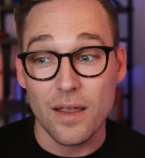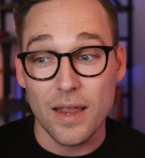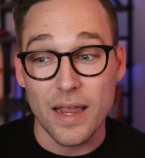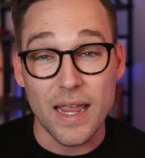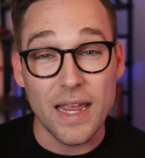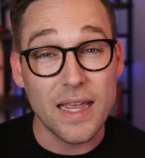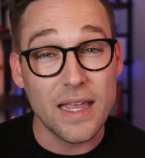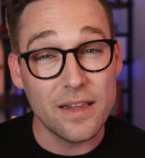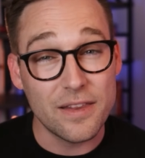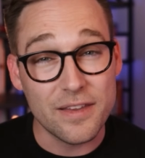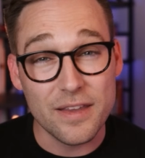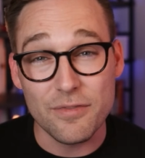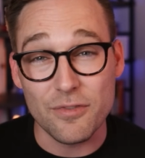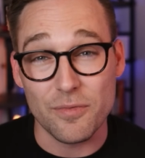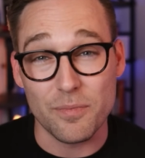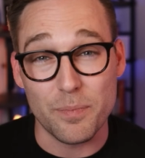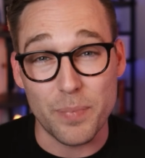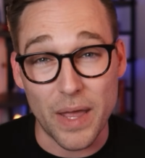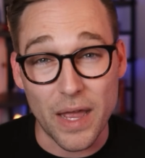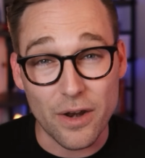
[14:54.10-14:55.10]
It gets
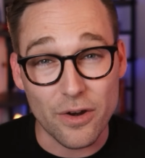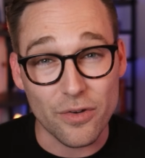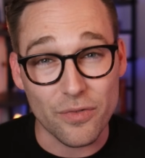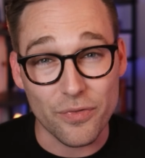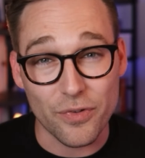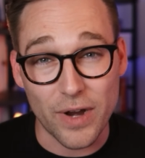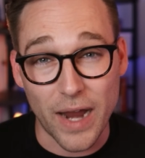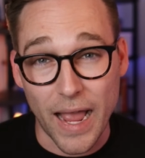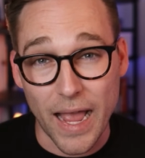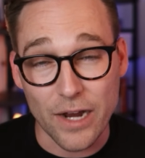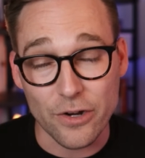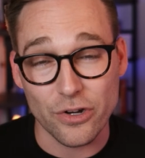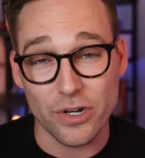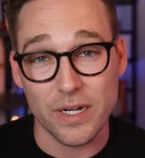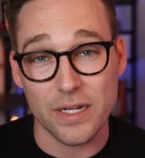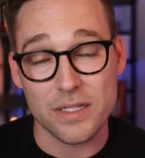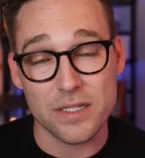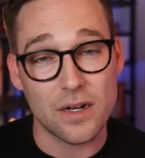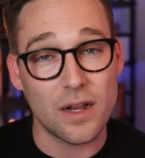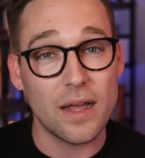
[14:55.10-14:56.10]
even better for
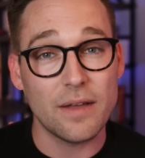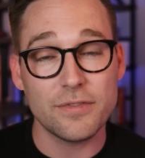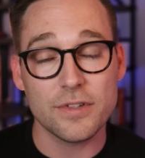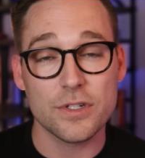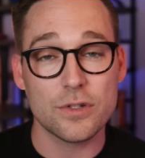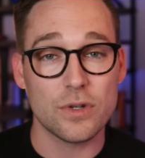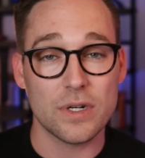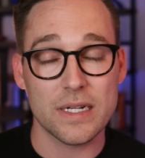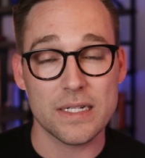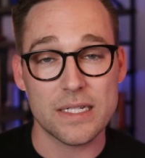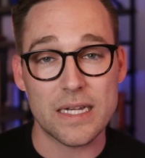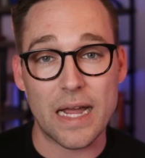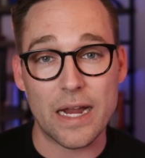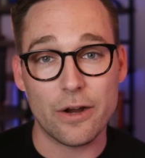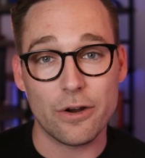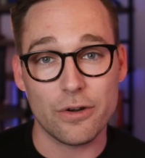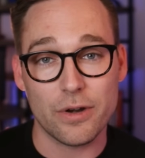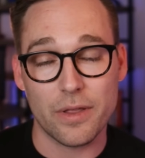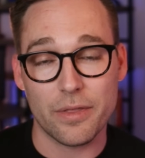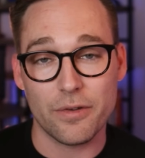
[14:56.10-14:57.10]
aggregates, and I'll have to do an
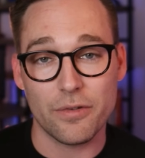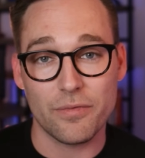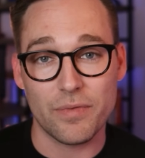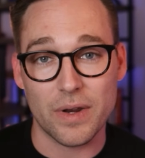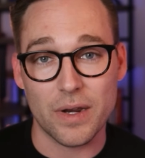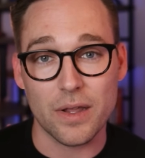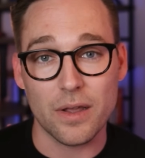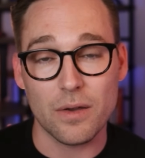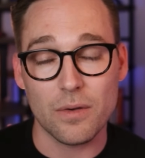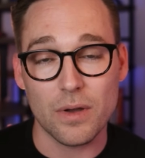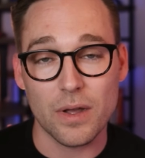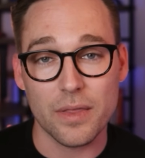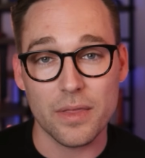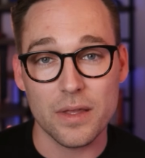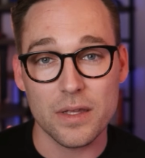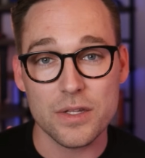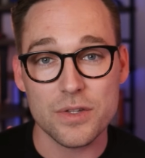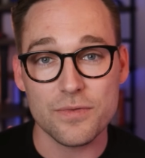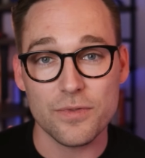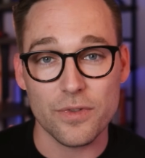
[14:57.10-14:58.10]
entire another video on
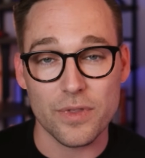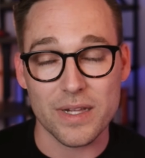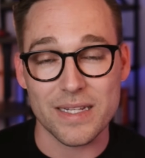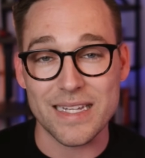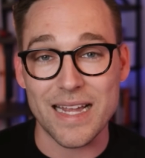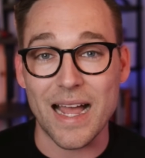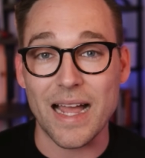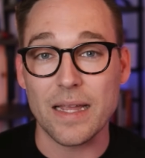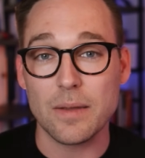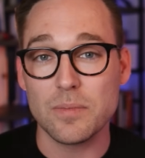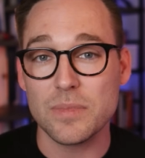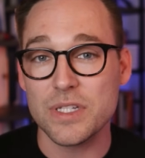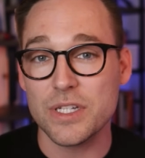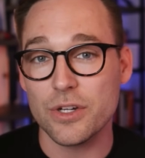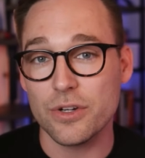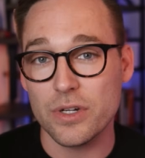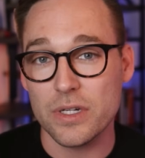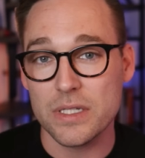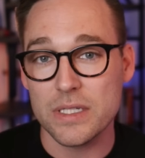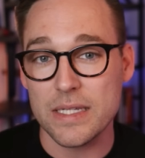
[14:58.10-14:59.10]
this for the time
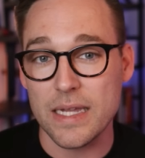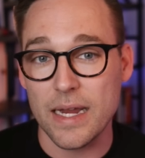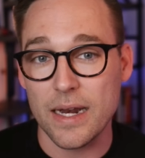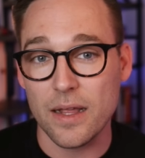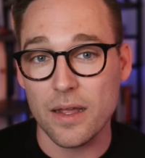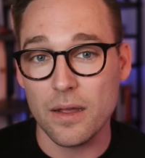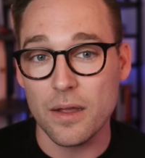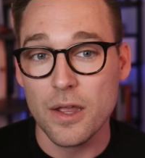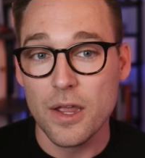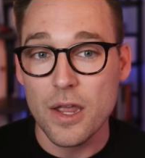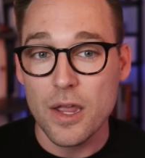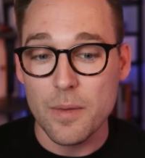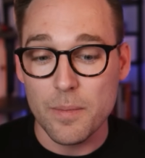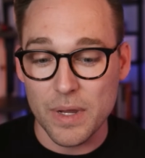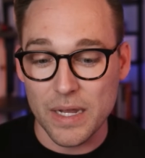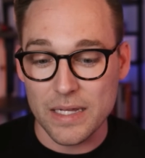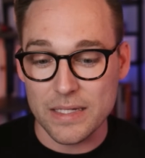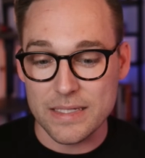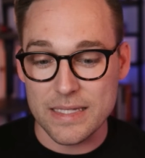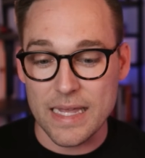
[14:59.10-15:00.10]
series data
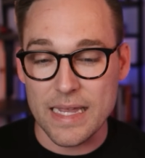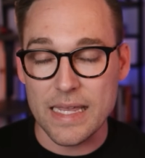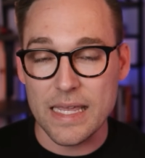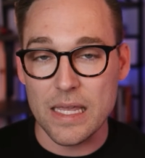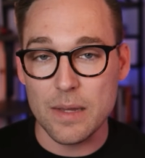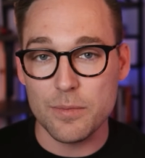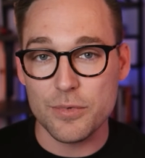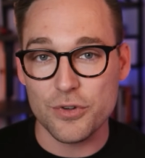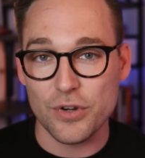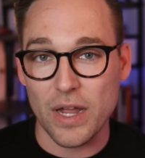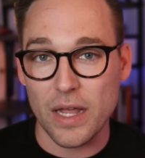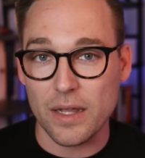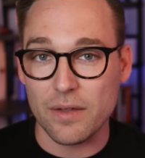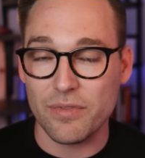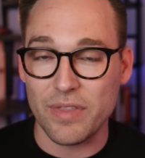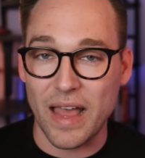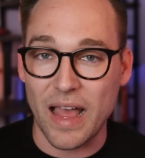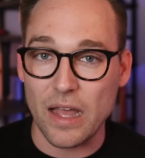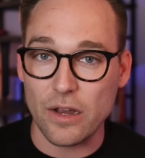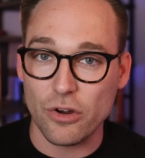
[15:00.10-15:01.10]
because they keep track of
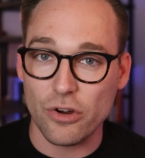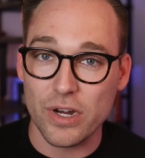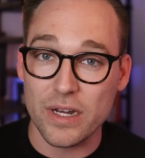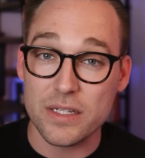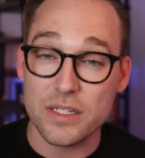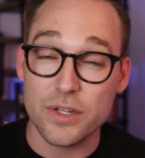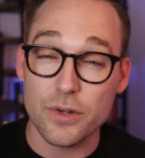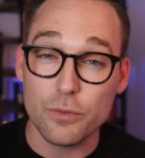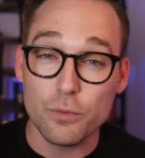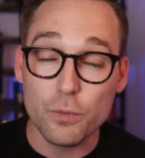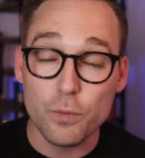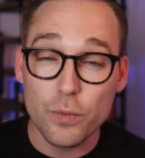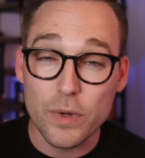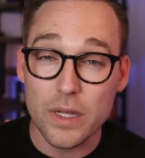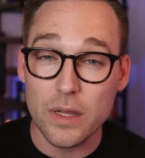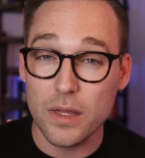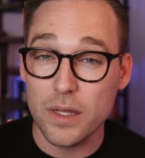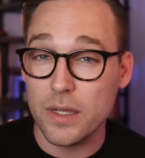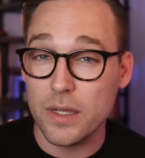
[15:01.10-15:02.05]
the aggregates in a really